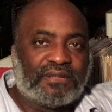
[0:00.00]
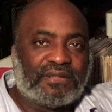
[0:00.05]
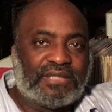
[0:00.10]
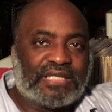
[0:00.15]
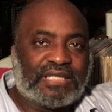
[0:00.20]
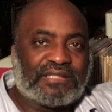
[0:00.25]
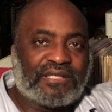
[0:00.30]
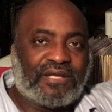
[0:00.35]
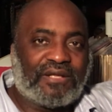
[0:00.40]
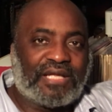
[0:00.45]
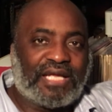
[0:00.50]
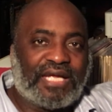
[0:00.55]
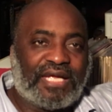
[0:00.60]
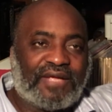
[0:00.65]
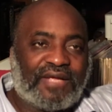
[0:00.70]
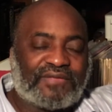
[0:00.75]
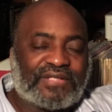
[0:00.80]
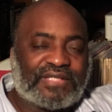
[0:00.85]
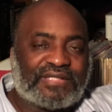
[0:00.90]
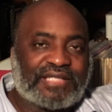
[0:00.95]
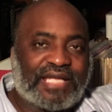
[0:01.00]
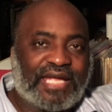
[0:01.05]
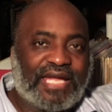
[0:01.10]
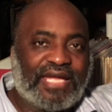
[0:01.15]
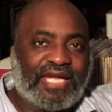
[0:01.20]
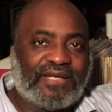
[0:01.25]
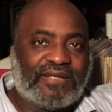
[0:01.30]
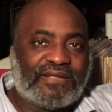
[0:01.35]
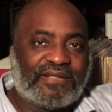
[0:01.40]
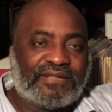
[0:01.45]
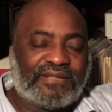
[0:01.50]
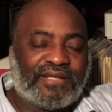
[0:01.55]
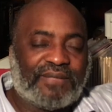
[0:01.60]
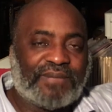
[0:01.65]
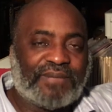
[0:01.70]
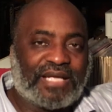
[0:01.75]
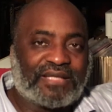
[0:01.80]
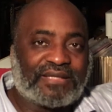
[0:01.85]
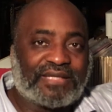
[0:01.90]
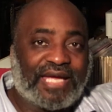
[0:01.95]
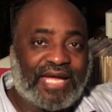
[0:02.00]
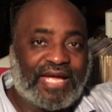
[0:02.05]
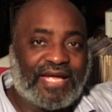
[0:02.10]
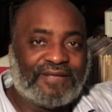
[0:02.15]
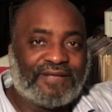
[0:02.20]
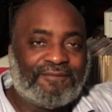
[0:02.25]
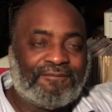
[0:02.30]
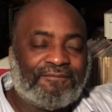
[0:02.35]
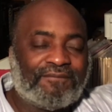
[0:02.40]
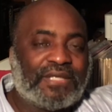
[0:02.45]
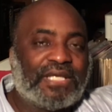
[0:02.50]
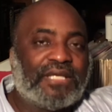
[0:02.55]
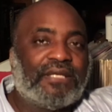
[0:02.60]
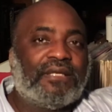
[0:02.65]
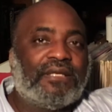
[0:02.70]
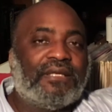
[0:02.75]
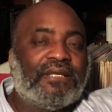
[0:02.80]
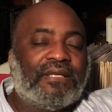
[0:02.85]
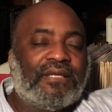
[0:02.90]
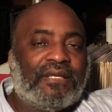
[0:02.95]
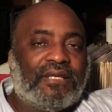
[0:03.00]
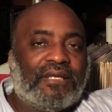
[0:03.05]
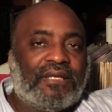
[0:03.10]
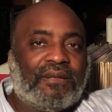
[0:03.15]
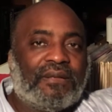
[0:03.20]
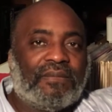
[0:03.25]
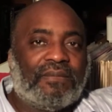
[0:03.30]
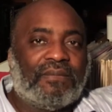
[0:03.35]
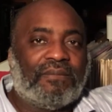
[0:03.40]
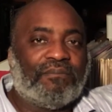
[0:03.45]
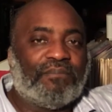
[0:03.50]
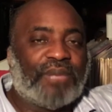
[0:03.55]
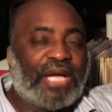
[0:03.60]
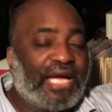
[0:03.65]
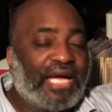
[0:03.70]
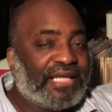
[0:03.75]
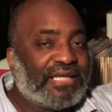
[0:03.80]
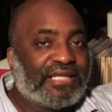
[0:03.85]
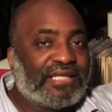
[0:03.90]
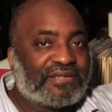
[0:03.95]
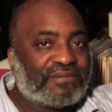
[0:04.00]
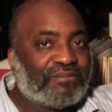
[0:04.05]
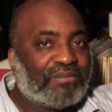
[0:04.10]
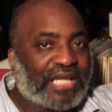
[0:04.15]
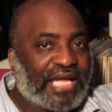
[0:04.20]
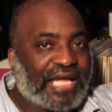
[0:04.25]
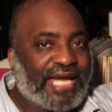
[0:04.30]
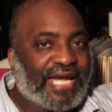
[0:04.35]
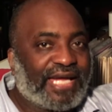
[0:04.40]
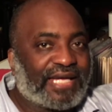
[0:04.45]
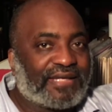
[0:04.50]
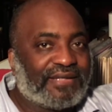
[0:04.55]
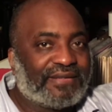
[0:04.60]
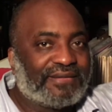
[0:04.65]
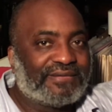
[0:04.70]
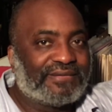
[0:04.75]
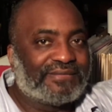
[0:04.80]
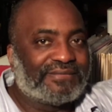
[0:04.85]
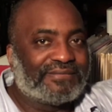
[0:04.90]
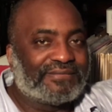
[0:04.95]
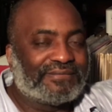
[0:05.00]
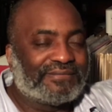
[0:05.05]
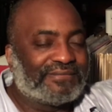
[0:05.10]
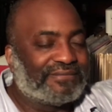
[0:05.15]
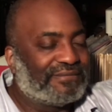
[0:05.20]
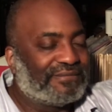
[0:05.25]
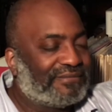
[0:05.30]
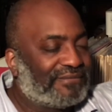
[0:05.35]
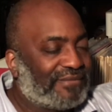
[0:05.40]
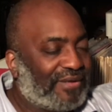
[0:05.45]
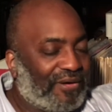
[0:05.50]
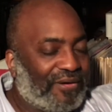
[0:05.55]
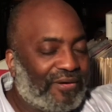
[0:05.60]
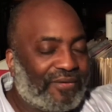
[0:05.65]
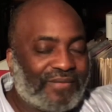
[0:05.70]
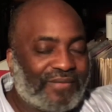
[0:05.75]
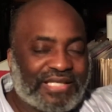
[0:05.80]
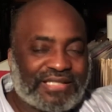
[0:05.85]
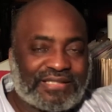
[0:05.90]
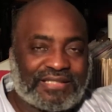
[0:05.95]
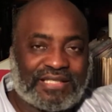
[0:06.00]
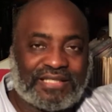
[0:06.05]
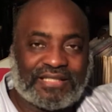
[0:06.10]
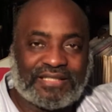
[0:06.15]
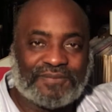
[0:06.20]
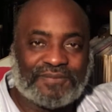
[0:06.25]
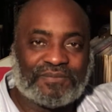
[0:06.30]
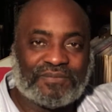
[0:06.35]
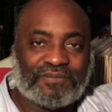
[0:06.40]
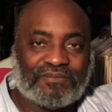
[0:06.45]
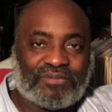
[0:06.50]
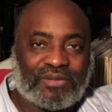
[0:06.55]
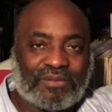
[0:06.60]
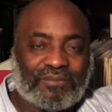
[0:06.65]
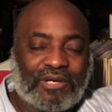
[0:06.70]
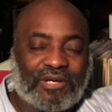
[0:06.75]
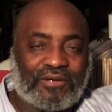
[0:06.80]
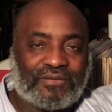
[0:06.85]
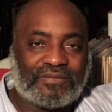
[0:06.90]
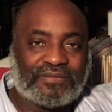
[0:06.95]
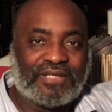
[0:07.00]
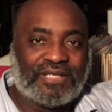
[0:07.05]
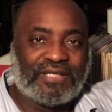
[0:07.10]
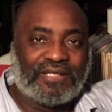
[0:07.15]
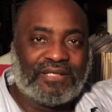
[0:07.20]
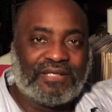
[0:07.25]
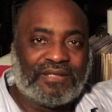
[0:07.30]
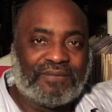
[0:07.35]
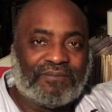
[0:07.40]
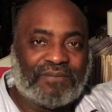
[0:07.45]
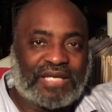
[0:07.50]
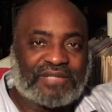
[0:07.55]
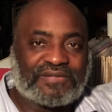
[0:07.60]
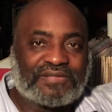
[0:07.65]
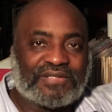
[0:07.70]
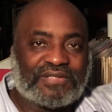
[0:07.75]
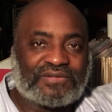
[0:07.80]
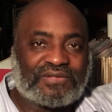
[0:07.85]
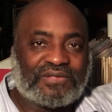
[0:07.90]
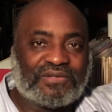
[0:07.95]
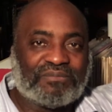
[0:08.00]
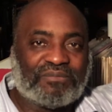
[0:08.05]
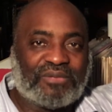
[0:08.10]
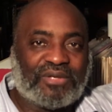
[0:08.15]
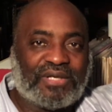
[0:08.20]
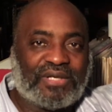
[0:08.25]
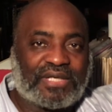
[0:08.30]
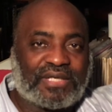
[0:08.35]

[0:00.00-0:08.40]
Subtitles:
all I have to say about that. Buy This Black. Always gonna promote my sister's book.